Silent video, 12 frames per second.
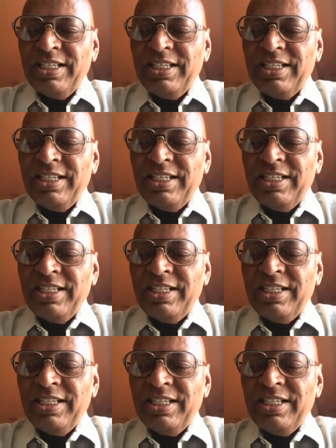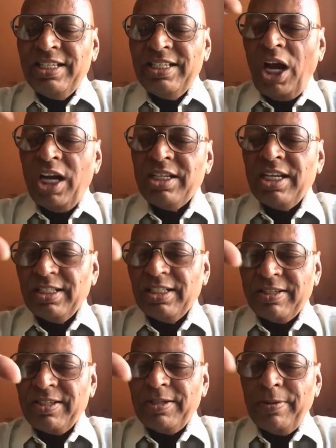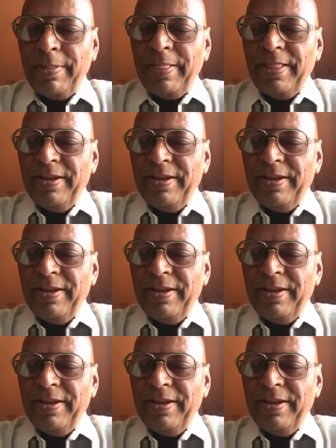bits and pieces taken from my own articles.